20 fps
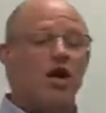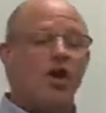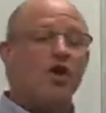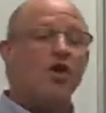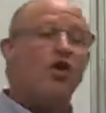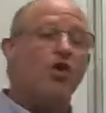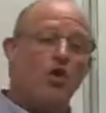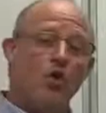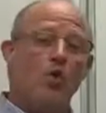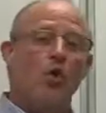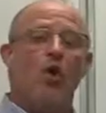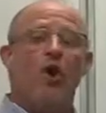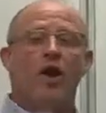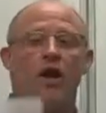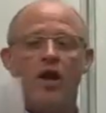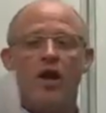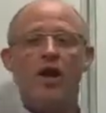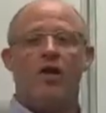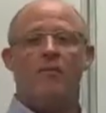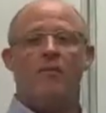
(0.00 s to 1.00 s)
you want
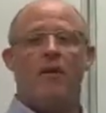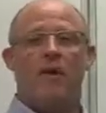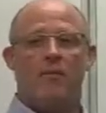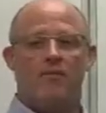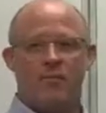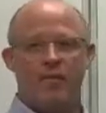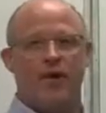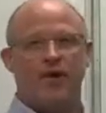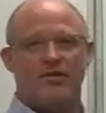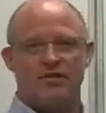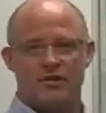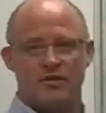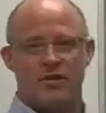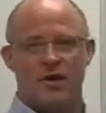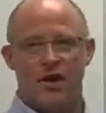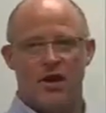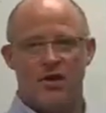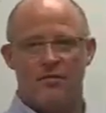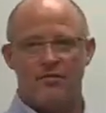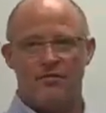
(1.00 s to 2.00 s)
to hear me pissed
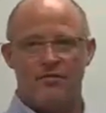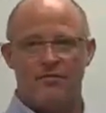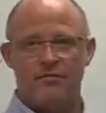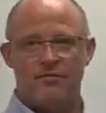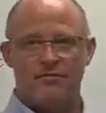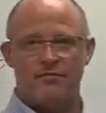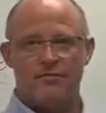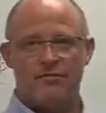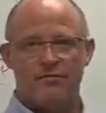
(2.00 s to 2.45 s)
off.